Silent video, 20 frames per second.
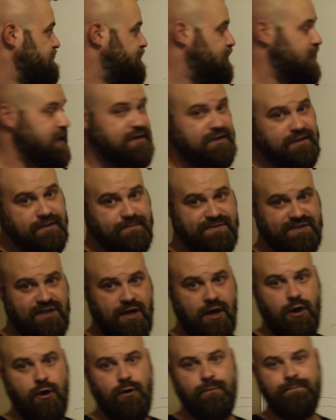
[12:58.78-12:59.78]
as pendulums
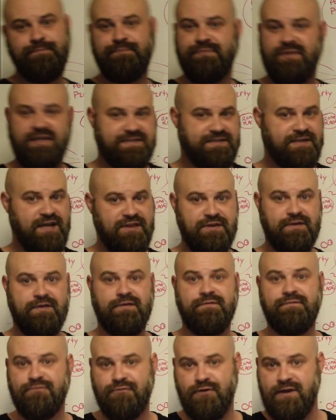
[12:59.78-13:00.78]
go, it's nothing
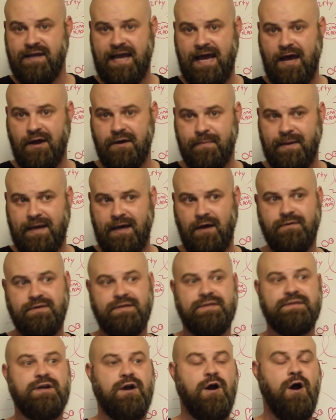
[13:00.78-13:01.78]
to freak out about.
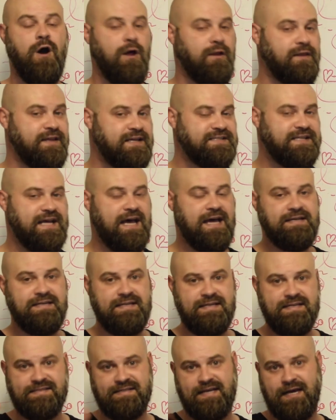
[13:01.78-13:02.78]
There are all these
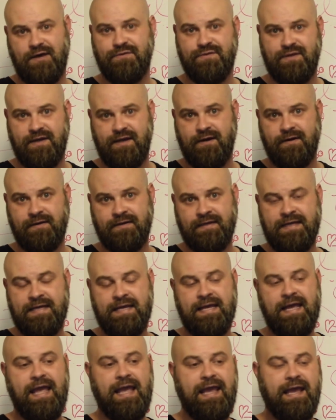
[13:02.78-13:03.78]
ideas out there,
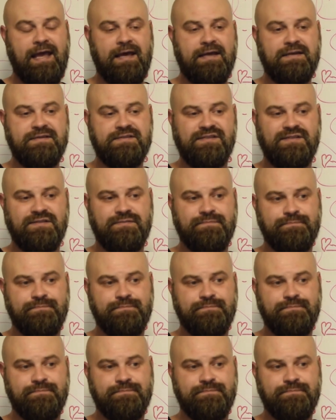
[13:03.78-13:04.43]
and